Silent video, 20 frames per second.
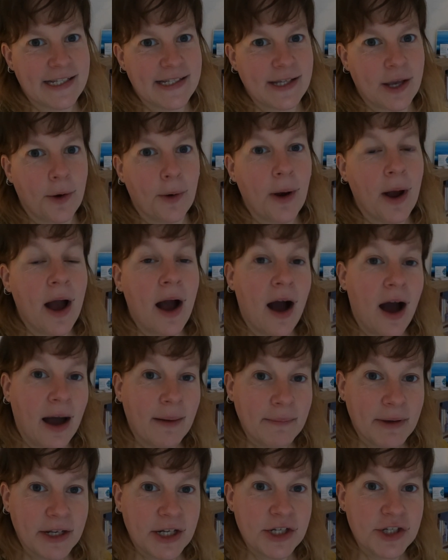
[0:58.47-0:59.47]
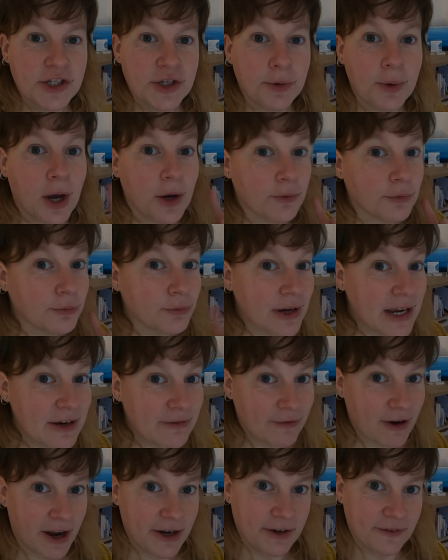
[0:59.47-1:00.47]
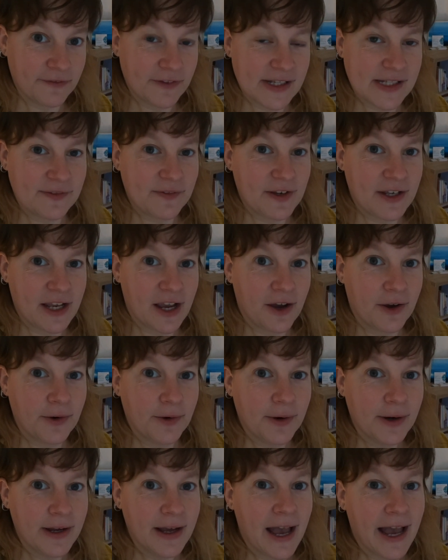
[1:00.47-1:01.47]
So I'm going to do a rerun of this video.